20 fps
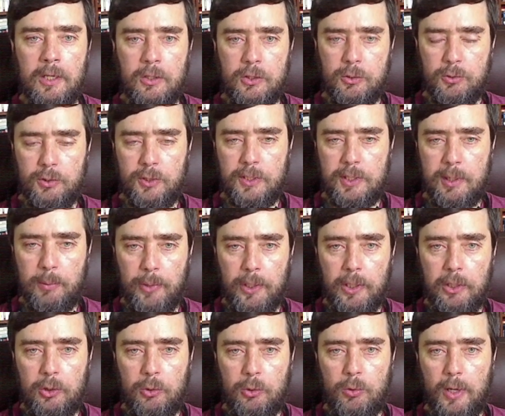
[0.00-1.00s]
So
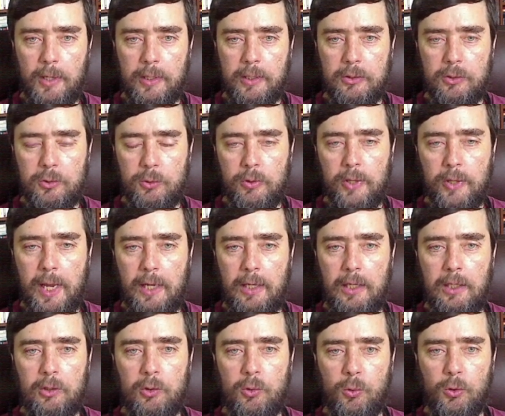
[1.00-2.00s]
somebody knew how to do that
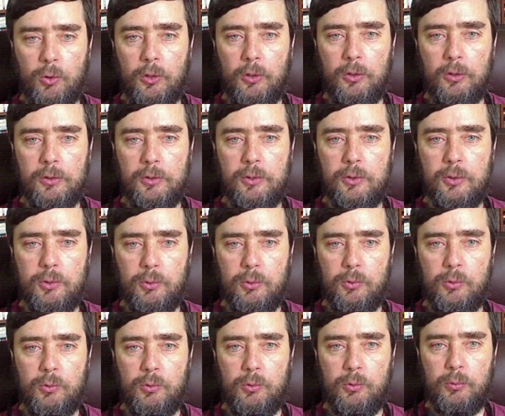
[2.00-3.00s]
in order
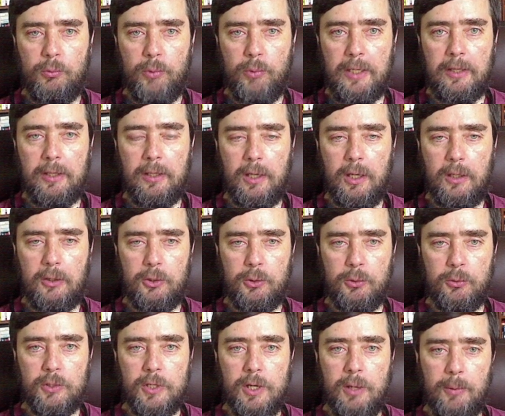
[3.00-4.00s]
to make the
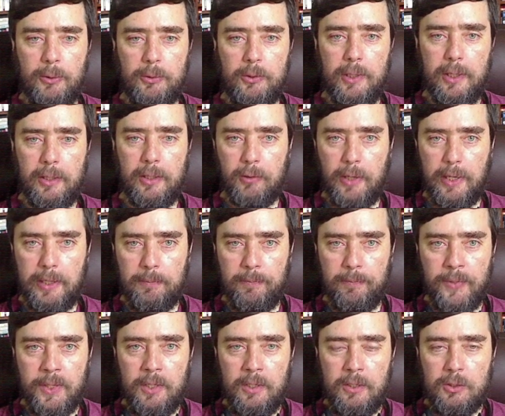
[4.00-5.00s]
cartoons come out the other end.
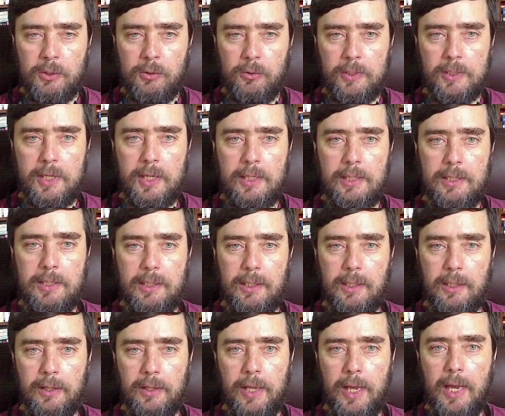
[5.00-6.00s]
Mm-hmm. So this
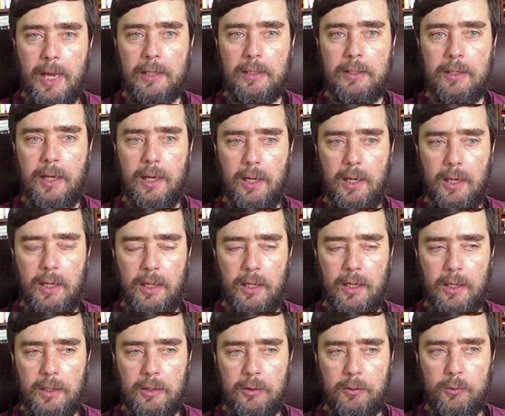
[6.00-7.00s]
idea that
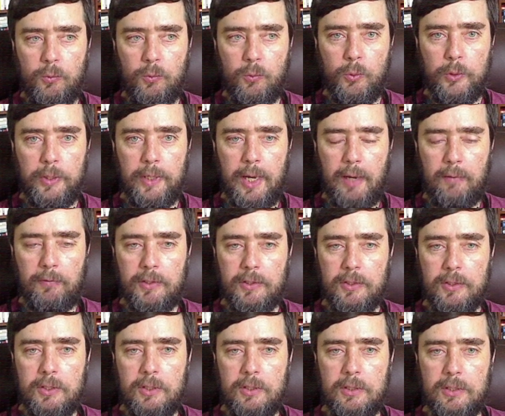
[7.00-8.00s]
uh, we have
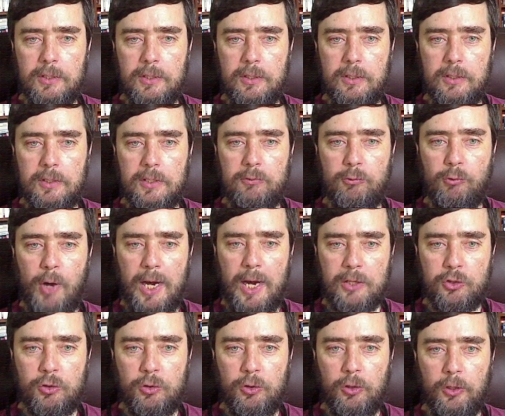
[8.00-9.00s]
this this this
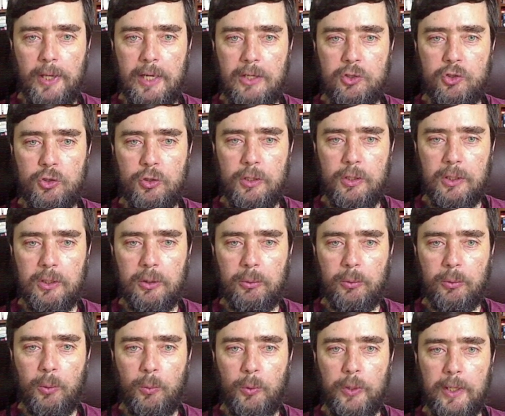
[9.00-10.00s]
rational engineering
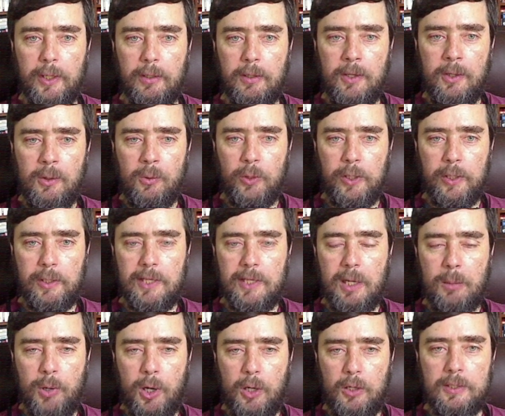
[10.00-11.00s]
where we can we can
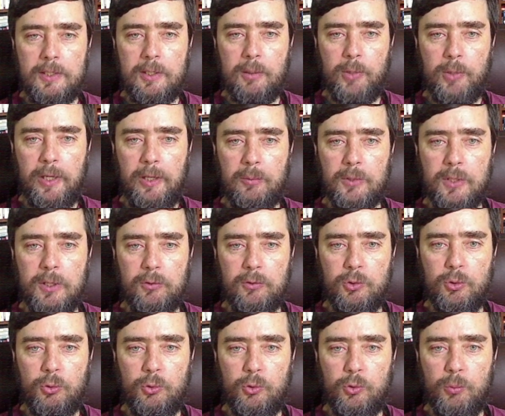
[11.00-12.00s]
take parts that by themselves
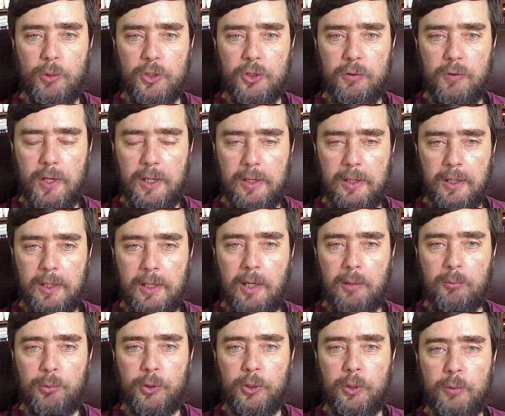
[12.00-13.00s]
don't do much of anything
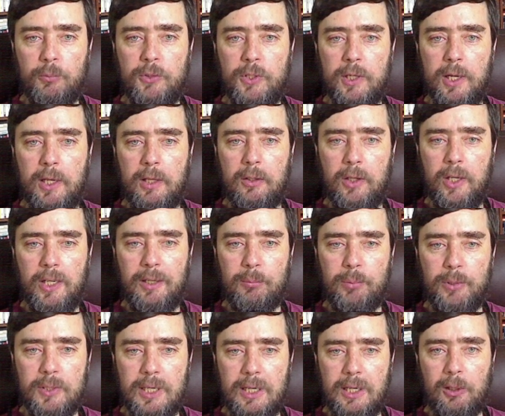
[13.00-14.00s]
and put them together in a
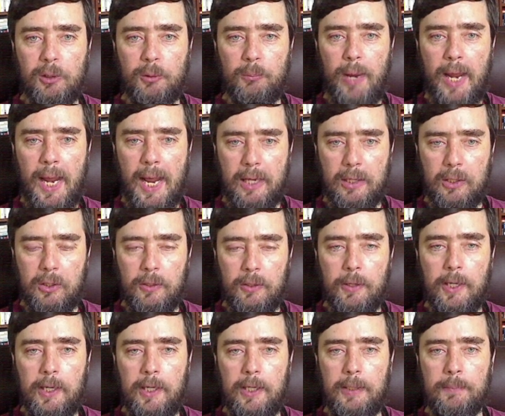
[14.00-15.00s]
particular pattern,
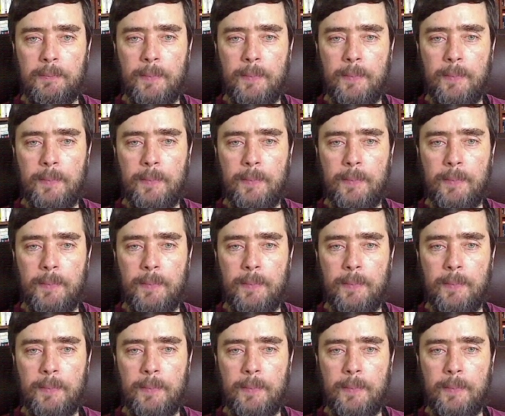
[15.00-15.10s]
a